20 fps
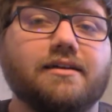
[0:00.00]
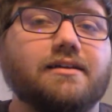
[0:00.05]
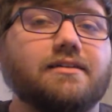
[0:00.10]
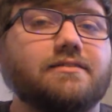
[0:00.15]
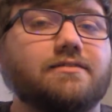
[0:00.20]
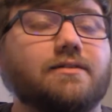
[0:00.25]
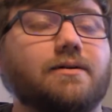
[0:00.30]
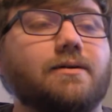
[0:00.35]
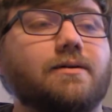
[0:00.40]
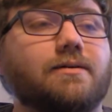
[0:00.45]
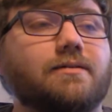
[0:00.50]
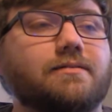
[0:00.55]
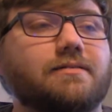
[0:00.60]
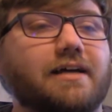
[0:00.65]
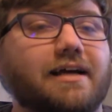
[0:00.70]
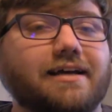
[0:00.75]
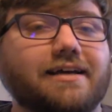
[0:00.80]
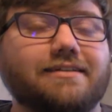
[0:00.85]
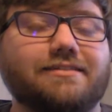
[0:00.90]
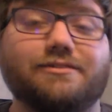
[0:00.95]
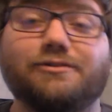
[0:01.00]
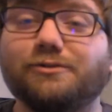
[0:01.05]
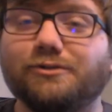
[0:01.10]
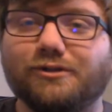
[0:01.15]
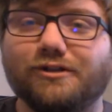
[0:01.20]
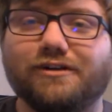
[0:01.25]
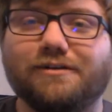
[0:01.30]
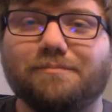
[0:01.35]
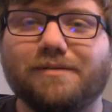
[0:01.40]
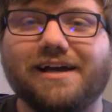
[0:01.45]
so I had to
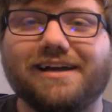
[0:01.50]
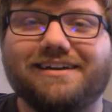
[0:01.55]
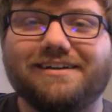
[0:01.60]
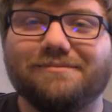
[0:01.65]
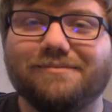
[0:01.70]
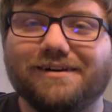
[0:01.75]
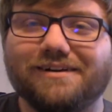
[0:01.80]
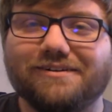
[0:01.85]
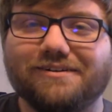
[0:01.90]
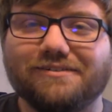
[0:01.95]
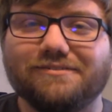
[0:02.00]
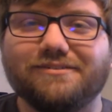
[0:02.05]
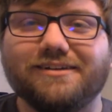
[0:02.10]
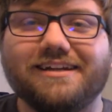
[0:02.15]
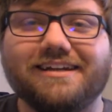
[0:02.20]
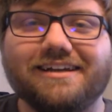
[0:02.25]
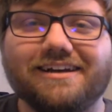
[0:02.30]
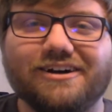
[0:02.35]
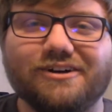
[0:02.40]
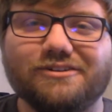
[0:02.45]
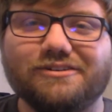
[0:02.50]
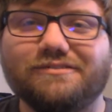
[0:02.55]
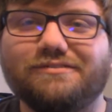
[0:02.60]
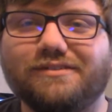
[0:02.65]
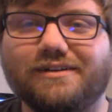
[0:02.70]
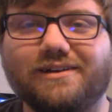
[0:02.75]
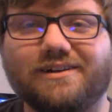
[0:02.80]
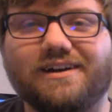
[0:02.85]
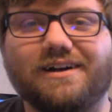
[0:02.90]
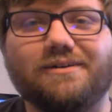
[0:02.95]
look back at my old video to
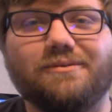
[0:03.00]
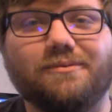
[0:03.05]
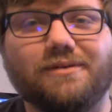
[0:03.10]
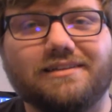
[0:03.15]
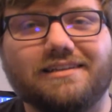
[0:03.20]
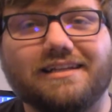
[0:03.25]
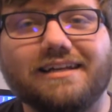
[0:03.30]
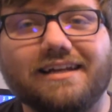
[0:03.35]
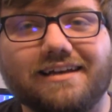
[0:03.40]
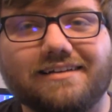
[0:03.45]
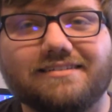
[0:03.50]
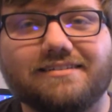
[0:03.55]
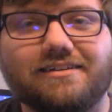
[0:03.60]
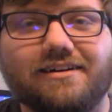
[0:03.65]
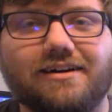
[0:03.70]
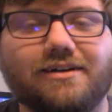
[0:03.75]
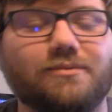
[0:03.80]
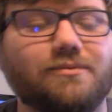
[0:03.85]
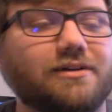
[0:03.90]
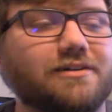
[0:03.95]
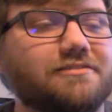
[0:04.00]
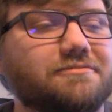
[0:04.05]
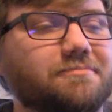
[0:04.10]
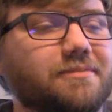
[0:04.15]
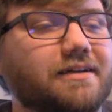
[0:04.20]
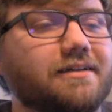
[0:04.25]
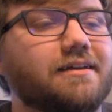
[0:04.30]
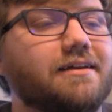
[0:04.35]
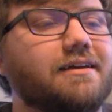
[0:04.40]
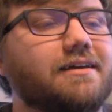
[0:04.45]
figure out what the next con was,
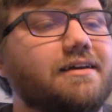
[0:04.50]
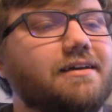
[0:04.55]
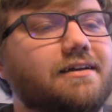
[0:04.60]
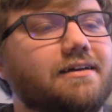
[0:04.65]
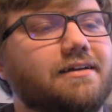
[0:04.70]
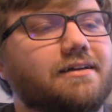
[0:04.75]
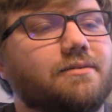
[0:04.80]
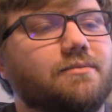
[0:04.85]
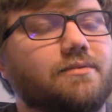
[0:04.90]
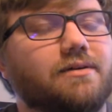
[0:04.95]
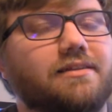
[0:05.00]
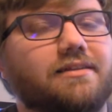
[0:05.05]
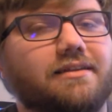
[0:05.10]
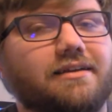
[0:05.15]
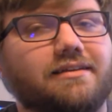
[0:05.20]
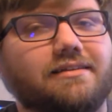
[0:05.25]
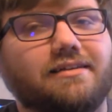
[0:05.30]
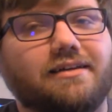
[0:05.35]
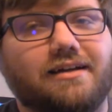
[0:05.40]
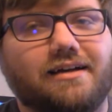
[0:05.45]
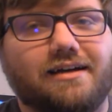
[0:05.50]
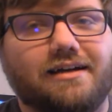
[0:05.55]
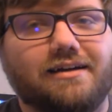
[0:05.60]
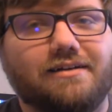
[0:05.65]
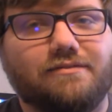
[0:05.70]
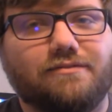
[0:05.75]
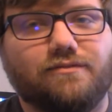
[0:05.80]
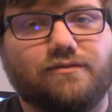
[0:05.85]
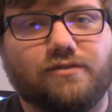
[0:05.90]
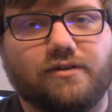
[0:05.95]
but one thing that
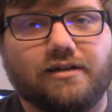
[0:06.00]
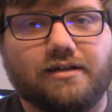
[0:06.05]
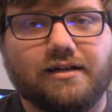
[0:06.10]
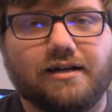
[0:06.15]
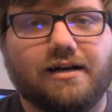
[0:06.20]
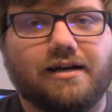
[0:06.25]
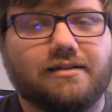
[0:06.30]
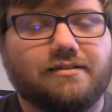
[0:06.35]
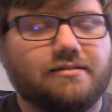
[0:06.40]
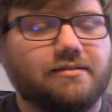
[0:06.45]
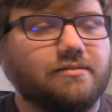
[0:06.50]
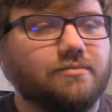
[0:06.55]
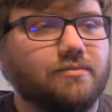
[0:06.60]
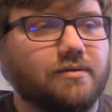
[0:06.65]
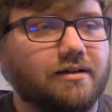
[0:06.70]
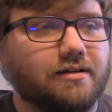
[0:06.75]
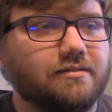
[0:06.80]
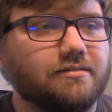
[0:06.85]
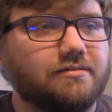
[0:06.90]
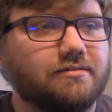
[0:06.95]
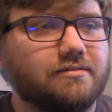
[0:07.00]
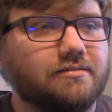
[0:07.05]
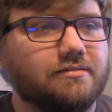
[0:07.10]
I forgot was...